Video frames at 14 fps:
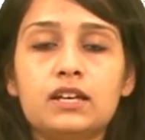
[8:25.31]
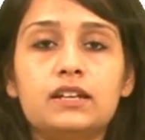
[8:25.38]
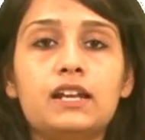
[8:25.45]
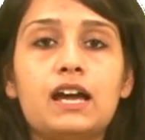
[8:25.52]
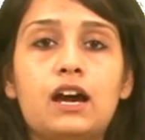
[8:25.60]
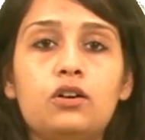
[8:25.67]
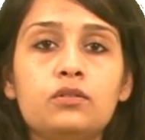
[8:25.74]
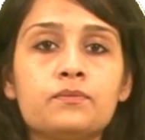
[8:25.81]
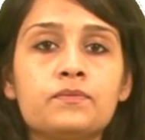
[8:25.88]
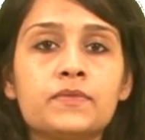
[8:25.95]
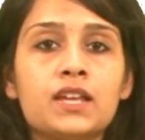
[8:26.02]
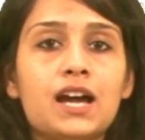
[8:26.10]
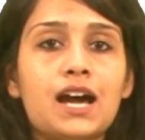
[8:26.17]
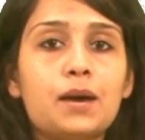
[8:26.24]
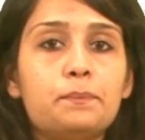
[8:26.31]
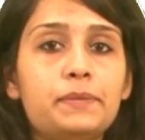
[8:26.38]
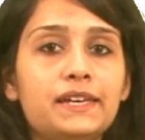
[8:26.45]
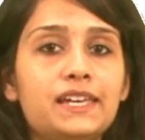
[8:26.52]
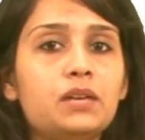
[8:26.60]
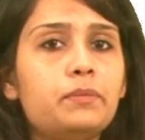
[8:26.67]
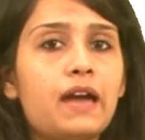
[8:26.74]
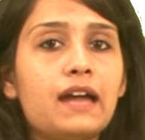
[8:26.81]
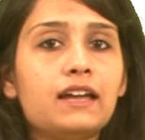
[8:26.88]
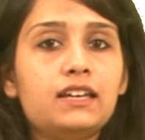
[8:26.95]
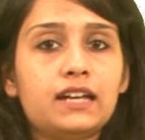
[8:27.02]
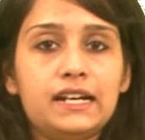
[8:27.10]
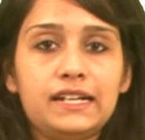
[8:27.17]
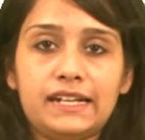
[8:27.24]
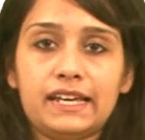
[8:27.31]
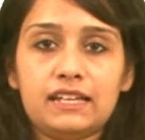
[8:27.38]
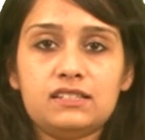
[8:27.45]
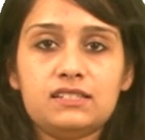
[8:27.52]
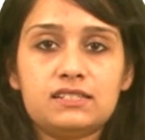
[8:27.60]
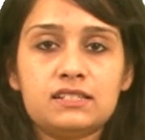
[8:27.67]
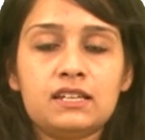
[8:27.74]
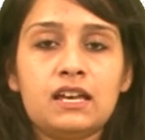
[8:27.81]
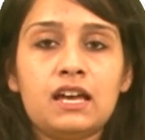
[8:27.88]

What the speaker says: Now, a piggy bank contains